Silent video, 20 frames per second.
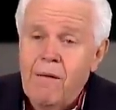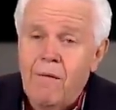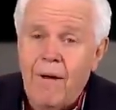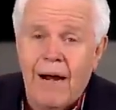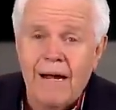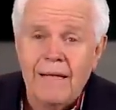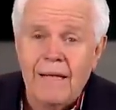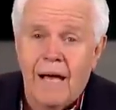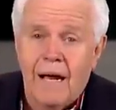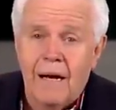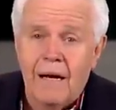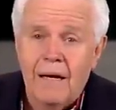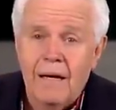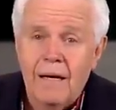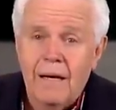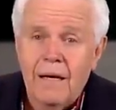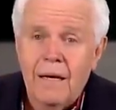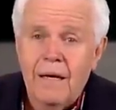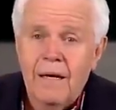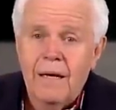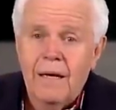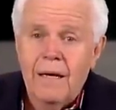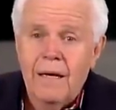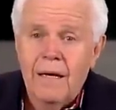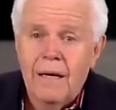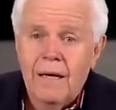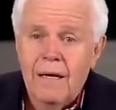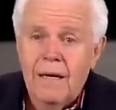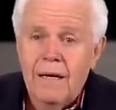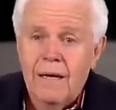Write it down.
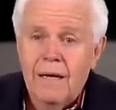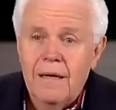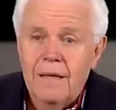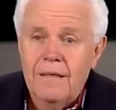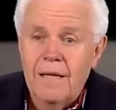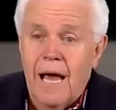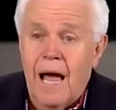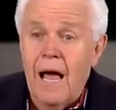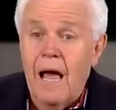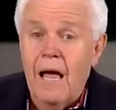See,